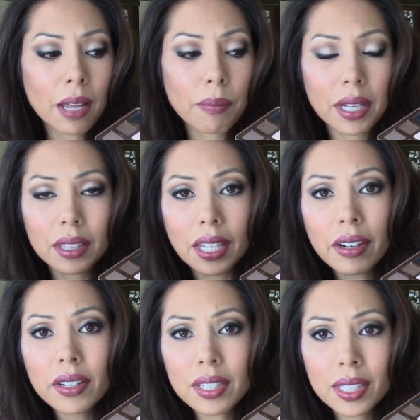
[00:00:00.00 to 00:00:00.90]
but
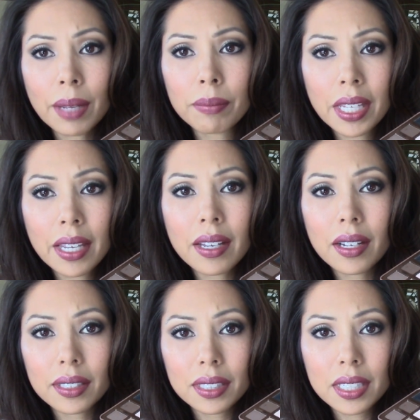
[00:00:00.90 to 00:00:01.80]
there is something
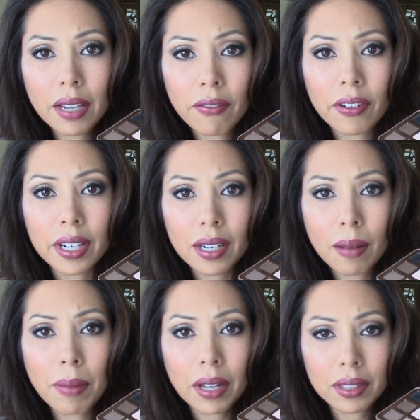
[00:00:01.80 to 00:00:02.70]
different
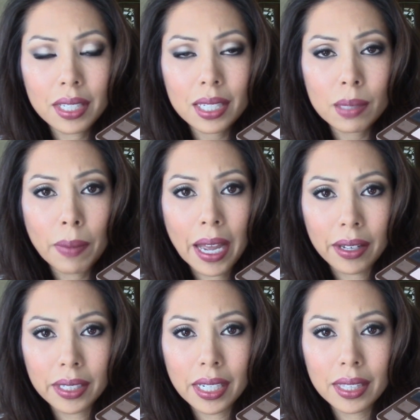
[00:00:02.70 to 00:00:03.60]
about this
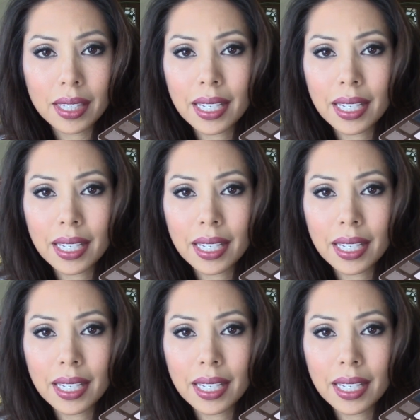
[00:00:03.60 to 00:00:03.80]
palette.